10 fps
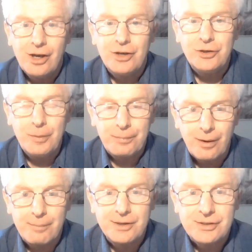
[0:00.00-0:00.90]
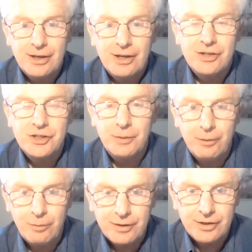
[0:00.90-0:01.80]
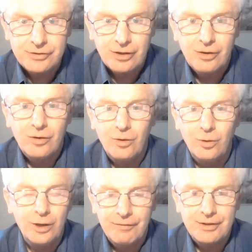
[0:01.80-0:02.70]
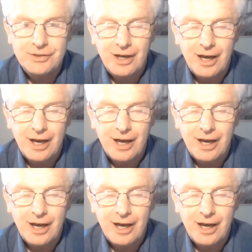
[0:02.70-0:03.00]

you promise to be with us all of the time.